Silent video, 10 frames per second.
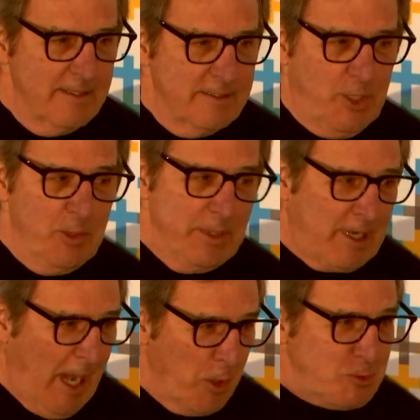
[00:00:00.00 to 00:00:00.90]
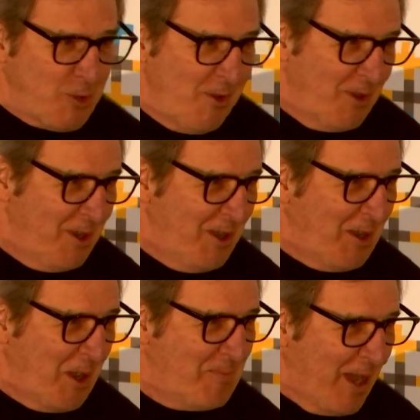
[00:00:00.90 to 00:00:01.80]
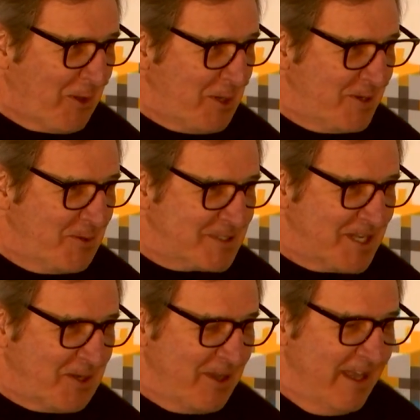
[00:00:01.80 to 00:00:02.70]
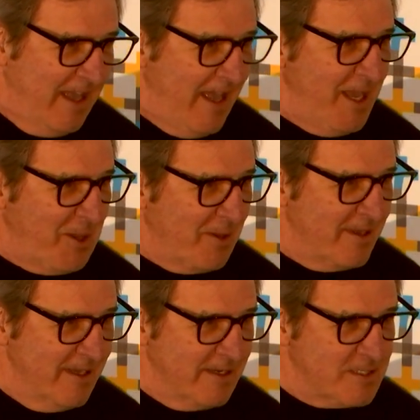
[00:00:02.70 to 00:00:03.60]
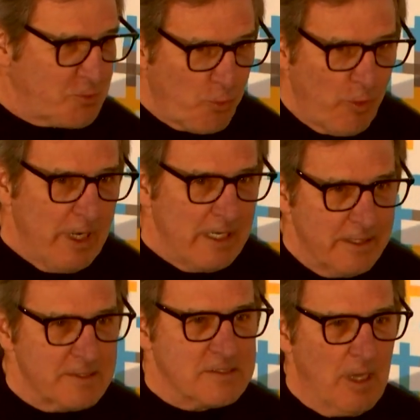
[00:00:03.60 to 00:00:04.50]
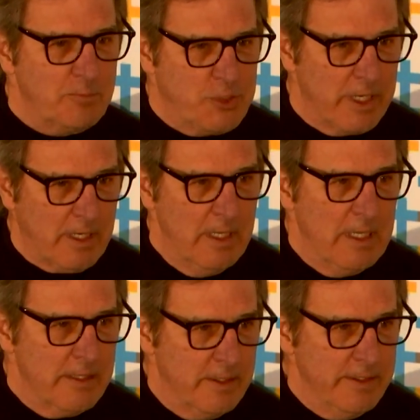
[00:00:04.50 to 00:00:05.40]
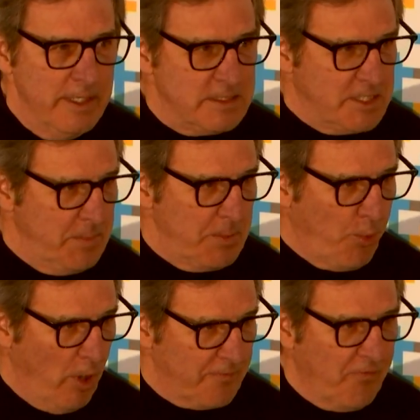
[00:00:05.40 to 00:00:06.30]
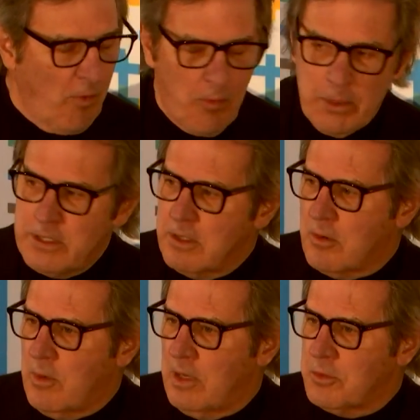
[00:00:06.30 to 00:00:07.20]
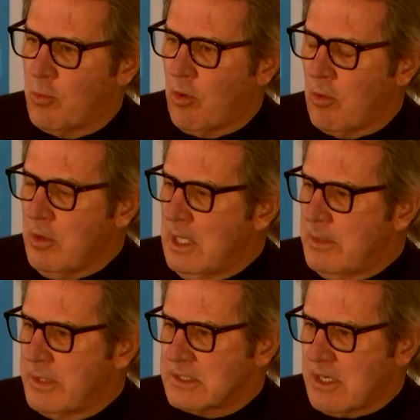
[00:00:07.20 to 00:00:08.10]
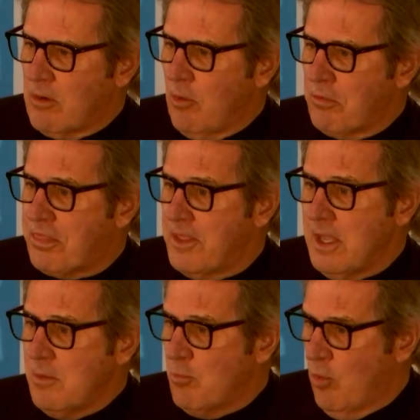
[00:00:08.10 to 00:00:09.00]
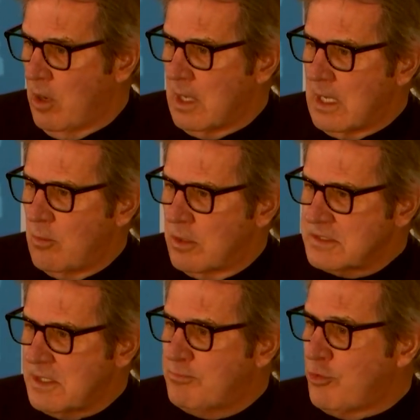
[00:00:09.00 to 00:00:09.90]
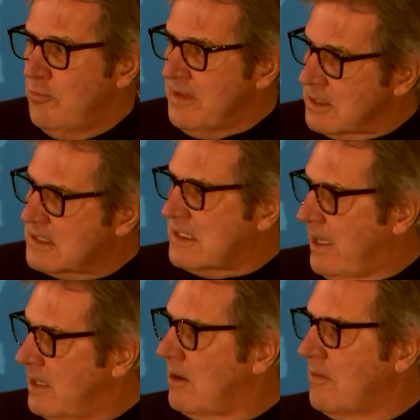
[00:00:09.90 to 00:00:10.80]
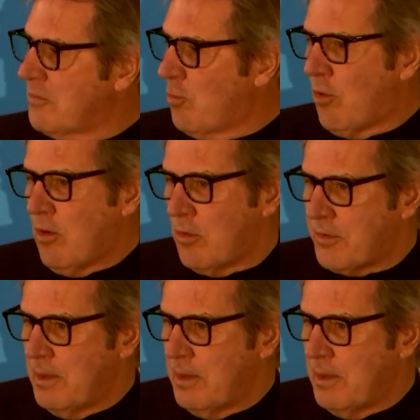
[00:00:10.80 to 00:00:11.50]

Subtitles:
Chairman Klaus about it, and I said, hey, it is really the subject that needs to be brought forward here around the world, because our whole theme was improving the state of the world.